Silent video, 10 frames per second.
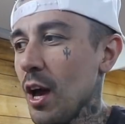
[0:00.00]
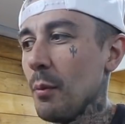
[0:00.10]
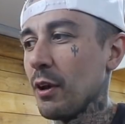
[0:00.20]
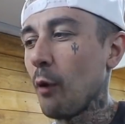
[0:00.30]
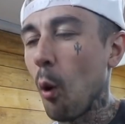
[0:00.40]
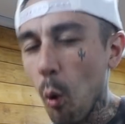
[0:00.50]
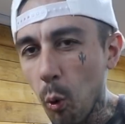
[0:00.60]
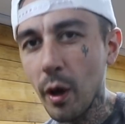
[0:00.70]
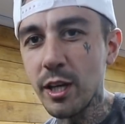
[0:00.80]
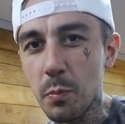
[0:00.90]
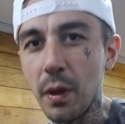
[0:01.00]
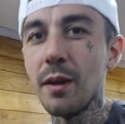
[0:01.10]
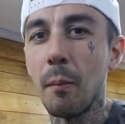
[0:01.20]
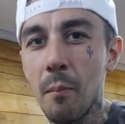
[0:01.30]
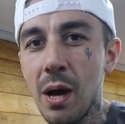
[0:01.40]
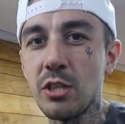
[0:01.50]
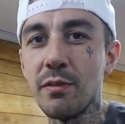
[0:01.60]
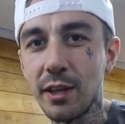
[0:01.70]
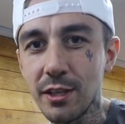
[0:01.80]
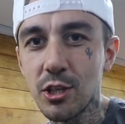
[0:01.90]
but I've always been
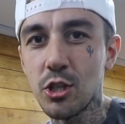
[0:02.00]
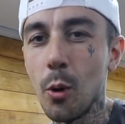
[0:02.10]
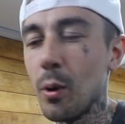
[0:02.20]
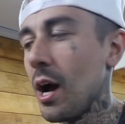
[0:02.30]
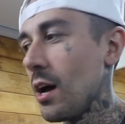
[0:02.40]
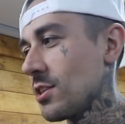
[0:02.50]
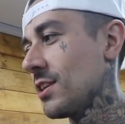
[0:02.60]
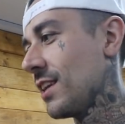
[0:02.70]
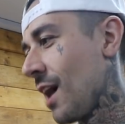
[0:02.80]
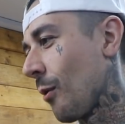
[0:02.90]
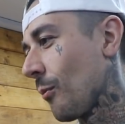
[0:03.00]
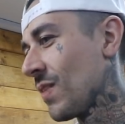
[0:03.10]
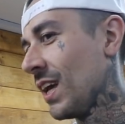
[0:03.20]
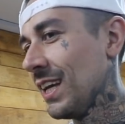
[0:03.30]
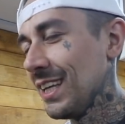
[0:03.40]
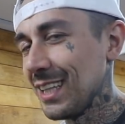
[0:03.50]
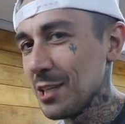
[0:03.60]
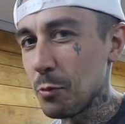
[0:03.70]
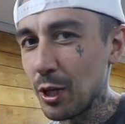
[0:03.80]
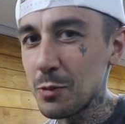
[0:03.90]
massively into show cars. Now,
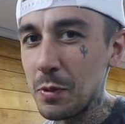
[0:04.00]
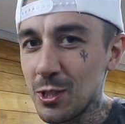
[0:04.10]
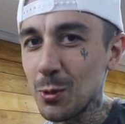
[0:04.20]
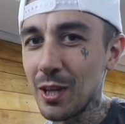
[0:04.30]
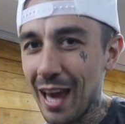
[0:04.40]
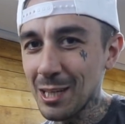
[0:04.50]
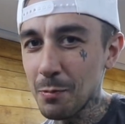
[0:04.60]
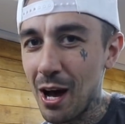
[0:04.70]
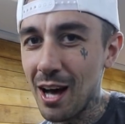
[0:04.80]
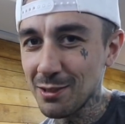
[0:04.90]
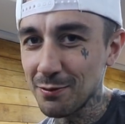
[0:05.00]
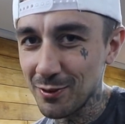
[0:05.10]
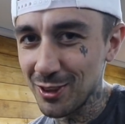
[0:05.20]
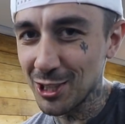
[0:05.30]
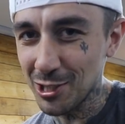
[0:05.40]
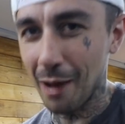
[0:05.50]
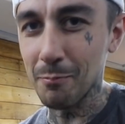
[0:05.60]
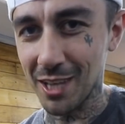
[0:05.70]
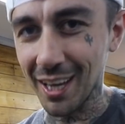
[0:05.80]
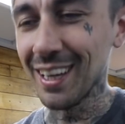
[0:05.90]
this brings me to the next part of the
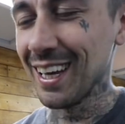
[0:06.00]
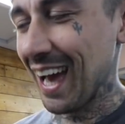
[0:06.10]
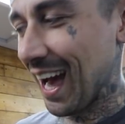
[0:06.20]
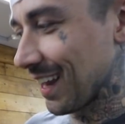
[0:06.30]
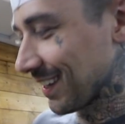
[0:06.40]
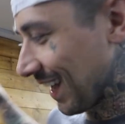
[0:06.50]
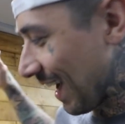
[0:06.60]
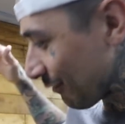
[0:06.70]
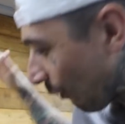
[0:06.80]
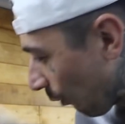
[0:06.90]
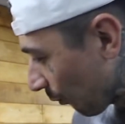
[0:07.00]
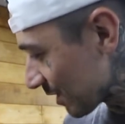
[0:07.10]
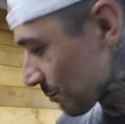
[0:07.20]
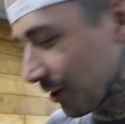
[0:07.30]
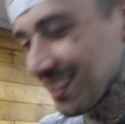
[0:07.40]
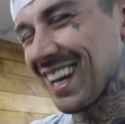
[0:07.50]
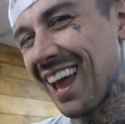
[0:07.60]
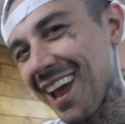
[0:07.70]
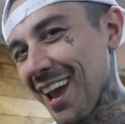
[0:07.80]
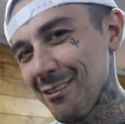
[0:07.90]
chapter, and I've always wanted an
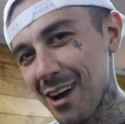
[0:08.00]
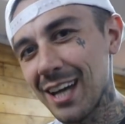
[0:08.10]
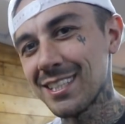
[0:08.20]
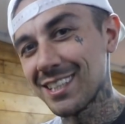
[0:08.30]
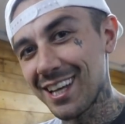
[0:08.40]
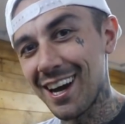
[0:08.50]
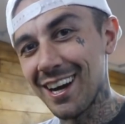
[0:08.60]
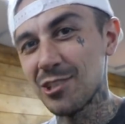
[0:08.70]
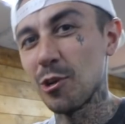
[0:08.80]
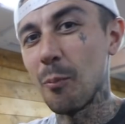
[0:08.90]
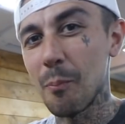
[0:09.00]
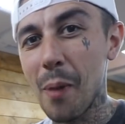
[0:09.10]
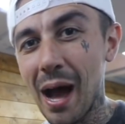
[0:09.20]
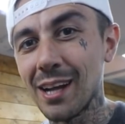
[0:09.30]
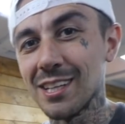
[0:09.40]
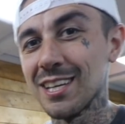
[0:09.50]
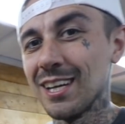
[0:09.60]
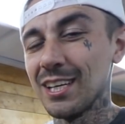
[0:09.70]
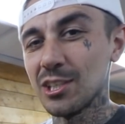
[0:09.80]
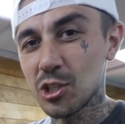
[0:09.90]
air-raided car, so bagged,
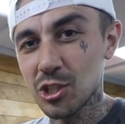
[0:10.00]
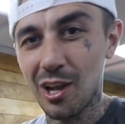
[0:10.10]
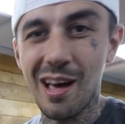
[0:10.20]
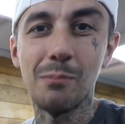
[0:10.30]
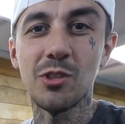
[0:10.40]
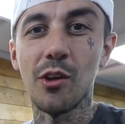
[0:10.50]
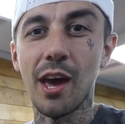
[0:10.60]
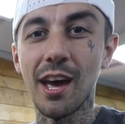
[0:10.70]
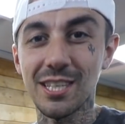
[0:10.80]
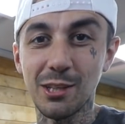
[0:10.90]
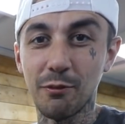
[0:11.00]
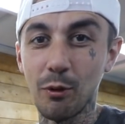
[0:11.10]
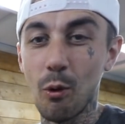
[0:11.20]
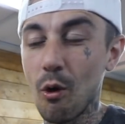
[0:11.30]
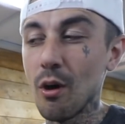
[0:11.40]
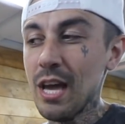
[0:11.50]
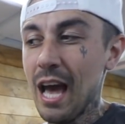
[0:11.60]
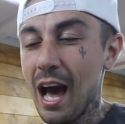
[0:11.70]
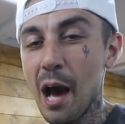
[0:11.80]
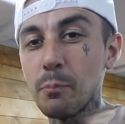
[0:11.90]
slammed on air to the floor,
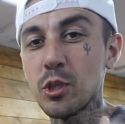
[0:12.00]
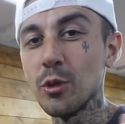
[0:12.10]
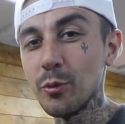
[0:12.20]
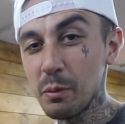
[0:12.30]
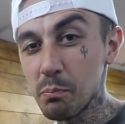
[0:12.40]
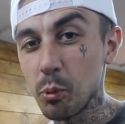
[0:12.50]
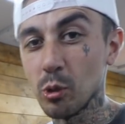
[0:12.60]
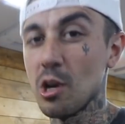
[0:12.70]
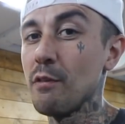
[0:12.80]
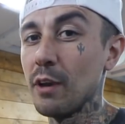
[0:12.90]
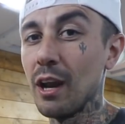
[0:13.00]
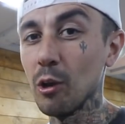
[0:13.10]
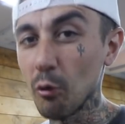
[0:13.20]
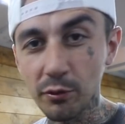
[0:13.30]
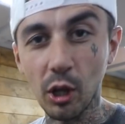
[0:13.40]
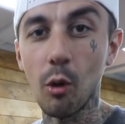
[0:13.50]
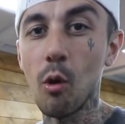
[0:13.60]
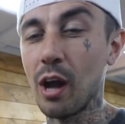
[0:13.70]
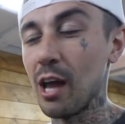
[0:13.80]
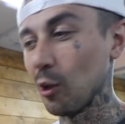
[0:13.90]
absolutely buzz off it. I love the
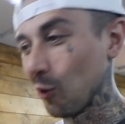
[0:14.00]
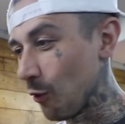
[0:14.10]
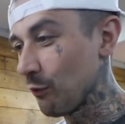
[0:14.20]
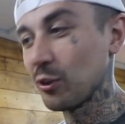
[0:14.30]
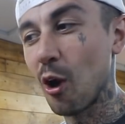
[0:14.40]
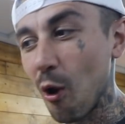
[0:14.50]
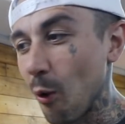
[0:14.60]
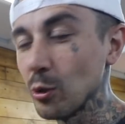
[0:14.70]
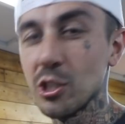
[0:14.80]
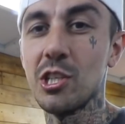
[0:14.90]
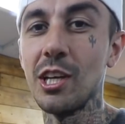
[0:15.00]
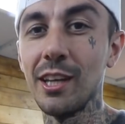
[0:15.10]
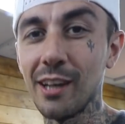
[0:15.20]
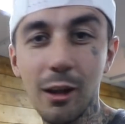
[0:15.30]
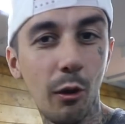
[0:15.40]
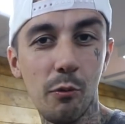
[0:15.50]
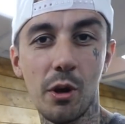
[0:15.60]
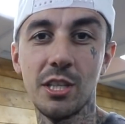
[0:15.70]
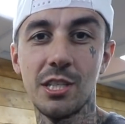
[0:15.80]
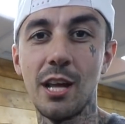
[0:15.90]
look, I love the whole scene, I love
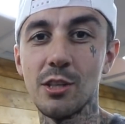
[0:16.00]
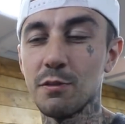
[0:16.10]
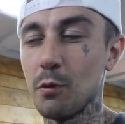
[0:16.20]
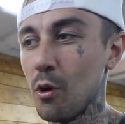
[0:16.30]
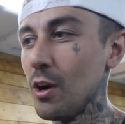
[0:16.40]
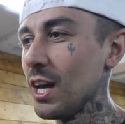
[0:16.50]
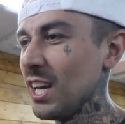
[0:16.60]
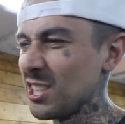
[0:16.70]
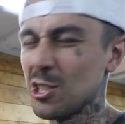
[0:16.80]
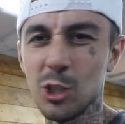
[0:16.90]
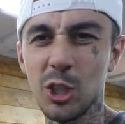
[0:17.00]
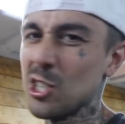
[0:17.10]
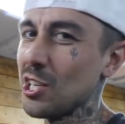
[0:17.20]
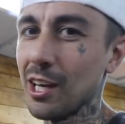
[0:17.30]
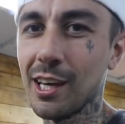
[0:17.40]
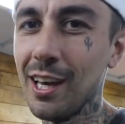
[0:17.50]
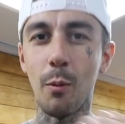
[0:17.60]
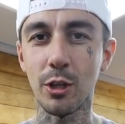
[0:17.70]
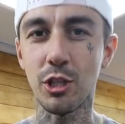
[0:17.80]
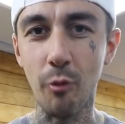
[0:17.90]
what it stands for. It's just sick.
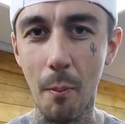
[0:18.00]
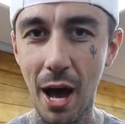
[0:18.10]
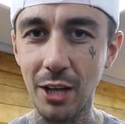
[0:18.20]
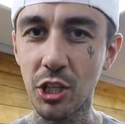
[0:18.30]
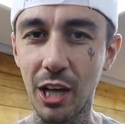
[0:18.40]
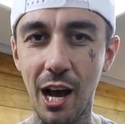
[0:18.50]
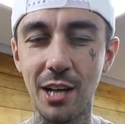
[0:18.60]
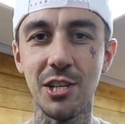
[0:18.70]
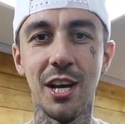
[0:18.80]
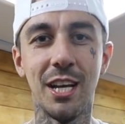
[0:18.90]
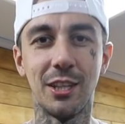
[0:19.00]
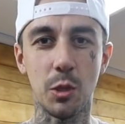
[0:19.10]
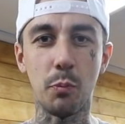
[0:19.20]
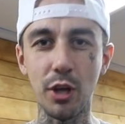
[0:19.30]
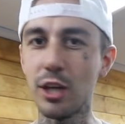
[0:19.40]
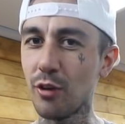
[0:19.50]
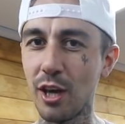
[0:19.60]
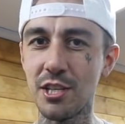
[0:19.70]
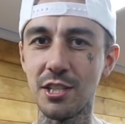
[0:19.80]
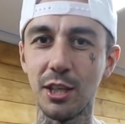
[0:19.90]
wanted to remind you guys, there's a pretty
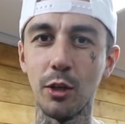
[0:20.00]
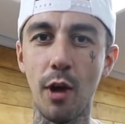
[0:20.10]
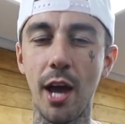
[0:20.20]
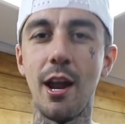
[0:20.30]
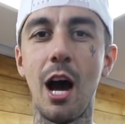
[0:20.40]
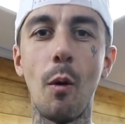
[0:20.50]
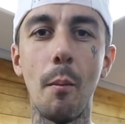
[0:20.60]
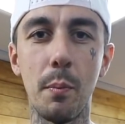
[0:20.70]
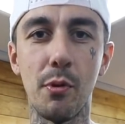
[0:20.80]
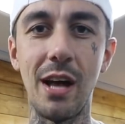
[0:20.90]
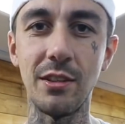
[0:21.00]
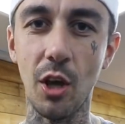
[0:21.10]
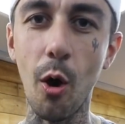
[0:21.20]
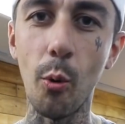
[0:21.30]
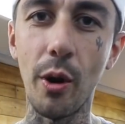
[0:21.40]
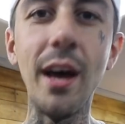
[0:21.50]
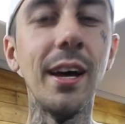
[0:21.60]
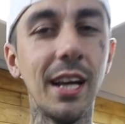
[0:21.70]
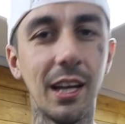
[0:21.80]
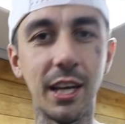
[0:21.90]
crazy deal right now on my brand OWNA.
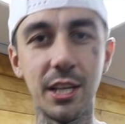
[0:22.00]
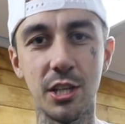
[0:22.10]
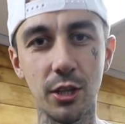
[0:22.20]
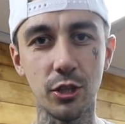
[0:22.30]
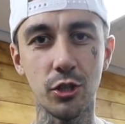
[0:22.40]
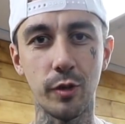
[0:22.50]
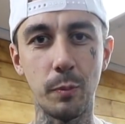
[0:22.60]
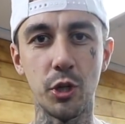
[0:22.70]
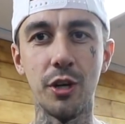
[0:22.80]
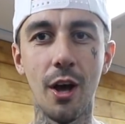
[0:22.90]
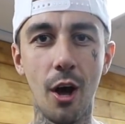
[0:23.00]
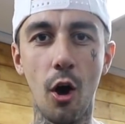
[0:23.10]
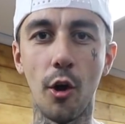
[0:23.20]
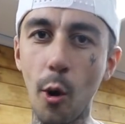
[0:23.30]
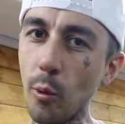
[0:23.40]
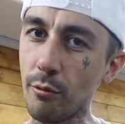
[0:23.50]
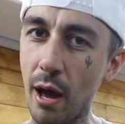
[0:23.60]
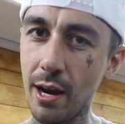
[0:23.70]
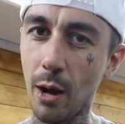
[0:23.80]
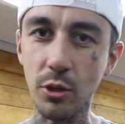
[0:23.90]
Link is in the description. On OWNA
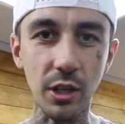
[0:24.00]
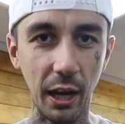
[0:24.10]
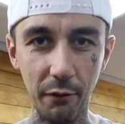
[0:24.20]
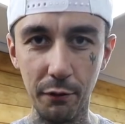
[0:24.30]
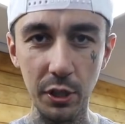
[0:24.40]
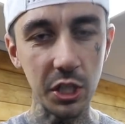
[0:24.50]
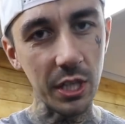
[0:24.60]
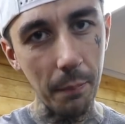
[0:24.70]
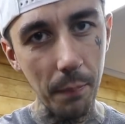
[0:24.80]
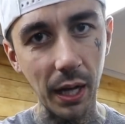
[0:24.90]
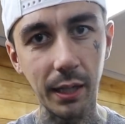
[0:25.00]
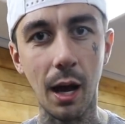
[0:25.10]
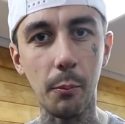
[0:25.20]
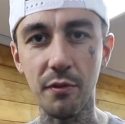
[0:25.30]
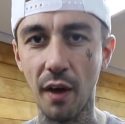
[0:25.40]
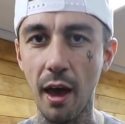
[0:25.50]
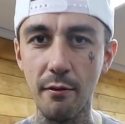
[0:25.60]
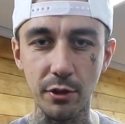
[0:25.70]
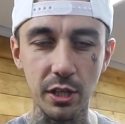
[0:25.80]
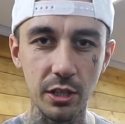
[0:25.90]
right now, you can get a free snapback cap with
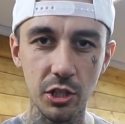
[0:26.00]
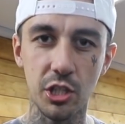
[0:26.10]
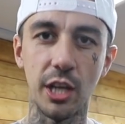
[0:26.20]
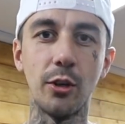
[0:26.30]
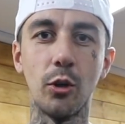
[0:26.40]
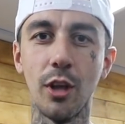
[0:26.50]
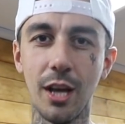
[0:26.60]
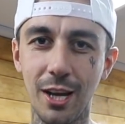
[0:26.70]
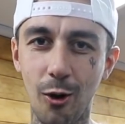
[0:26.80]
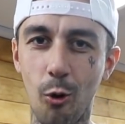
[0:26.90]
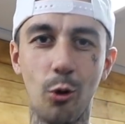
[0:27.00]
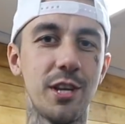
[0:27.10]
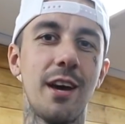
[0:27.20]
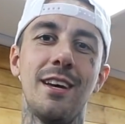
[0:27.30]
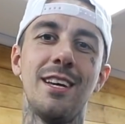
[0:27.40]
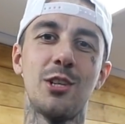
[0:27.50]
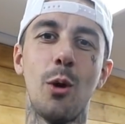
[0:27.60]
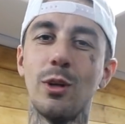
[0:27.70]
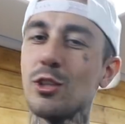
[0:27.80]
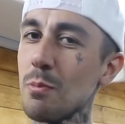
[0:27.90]
every single order.
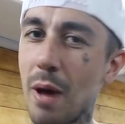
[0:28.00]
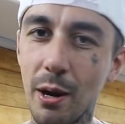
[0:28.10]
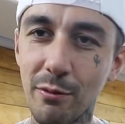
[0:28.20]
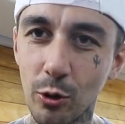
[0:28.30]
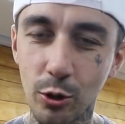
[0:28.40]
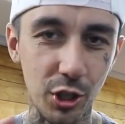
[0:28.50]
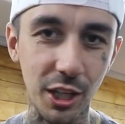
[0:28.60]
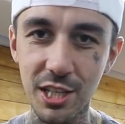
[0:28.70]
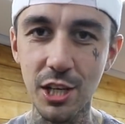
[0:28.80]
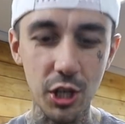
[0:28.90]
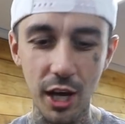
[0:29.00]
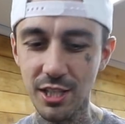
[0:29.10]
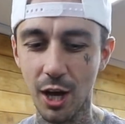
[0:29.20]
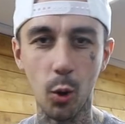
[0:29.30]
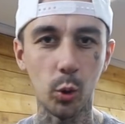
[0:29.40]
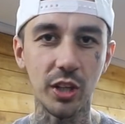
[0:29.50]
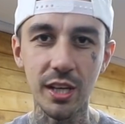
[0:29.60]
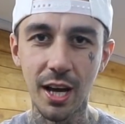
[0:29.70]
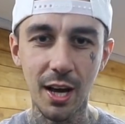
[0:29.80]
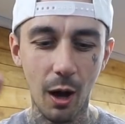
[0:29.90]
So it doesn't matter if you're ordering a t-shirt, a
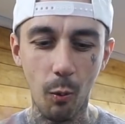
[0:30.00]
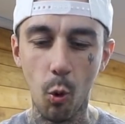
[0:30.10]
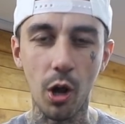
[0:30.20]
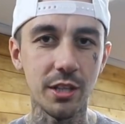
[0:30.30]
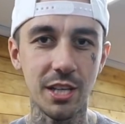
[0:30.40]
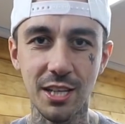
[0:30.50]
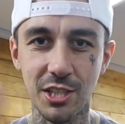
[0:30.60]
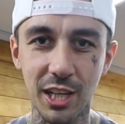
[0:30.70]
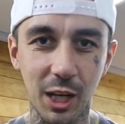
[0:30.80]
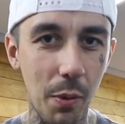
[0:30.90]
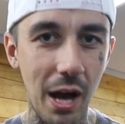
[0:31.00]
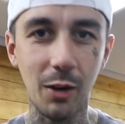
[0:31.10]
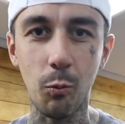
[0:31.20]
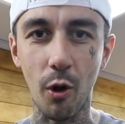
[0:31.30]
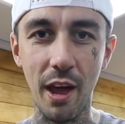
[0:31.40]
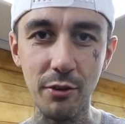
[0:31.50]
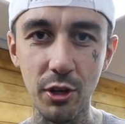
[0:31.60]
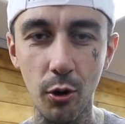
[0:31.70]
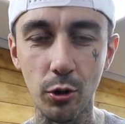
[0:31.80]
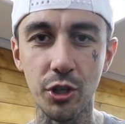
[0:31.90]
hoodie, a wallet, a sticker pack, whatever
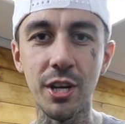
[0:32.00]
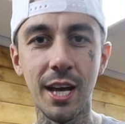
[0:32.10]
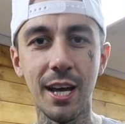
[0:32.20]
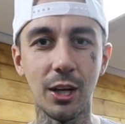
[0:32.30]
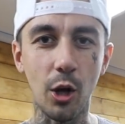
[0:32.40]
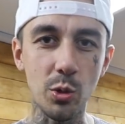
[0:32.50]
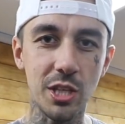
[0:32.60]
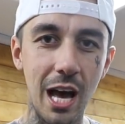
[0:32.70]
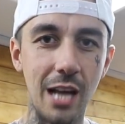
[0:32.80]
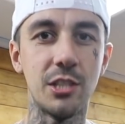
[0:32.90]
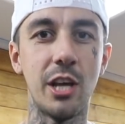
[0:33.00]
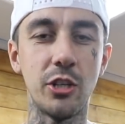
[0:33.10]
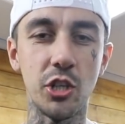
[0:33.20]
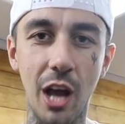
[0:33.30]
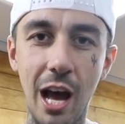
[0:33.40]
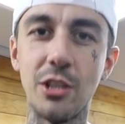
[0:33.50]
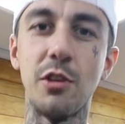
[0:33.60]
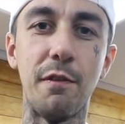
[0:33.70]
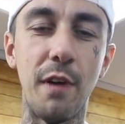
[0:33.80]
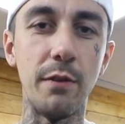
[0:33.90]
you're ordering, go to the hat section, add
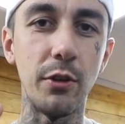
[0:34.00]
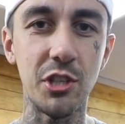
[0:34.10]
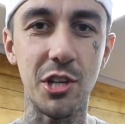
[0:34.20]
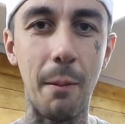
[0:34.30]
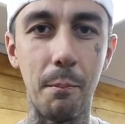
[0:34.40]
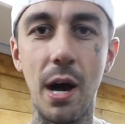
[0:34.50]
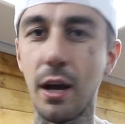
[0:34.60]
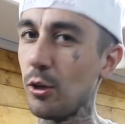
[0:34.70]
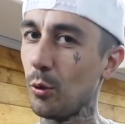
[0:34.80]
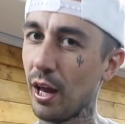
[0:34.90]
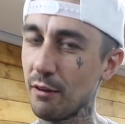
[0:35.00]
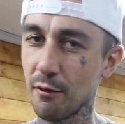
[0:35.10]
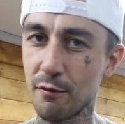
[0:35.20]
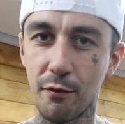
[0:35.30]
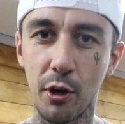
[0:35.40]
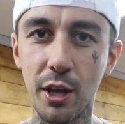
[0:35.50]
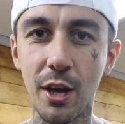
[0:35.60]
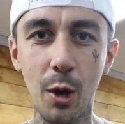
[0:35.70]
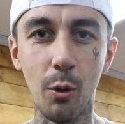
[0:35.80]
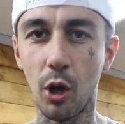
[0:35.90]
your favourite snapback and you'll get it for free.
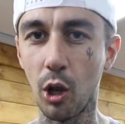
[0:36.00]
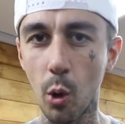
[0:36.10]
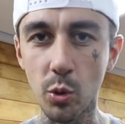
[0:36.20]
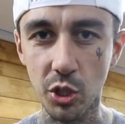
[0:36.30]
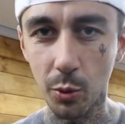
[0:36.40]
We've got loads of new